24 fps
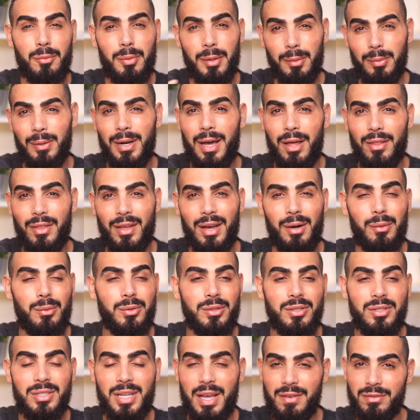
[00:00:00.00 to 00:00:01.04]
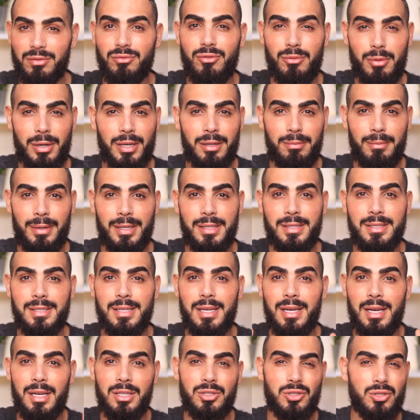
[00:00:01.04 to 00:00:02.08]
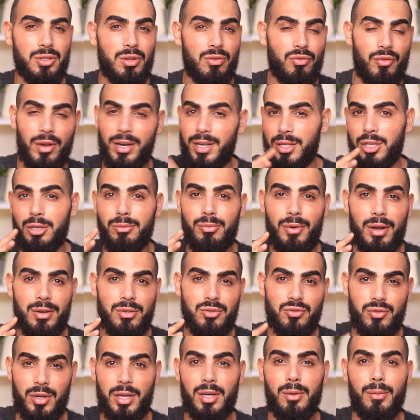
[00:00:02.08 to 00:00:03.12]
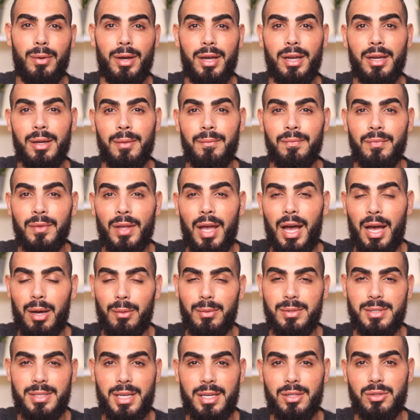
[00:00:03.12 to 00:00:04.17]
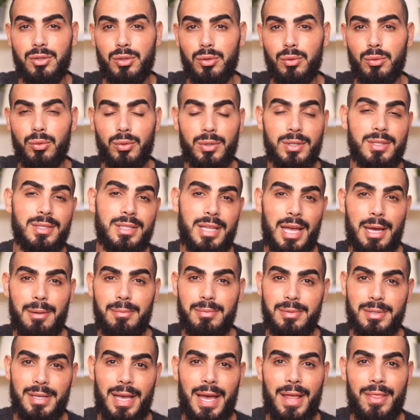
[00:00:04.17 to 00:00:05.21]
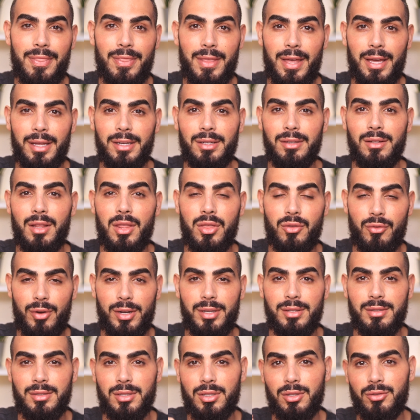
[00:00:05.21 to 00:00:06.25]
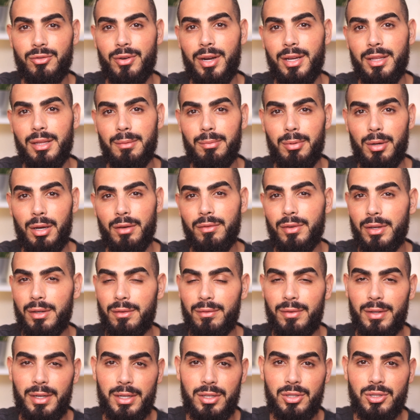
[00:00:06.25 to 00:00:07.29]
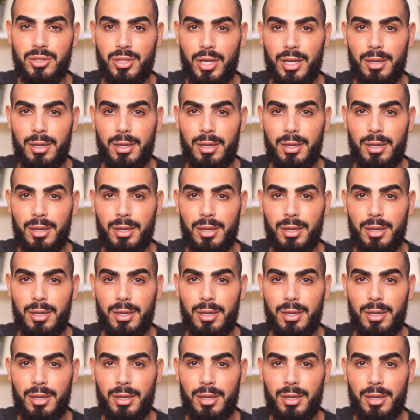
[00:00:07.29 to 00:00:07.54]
people out there, I would never recommend just threading your brow straight away. I would say do all the steps and then thread to create the perfect finished shape.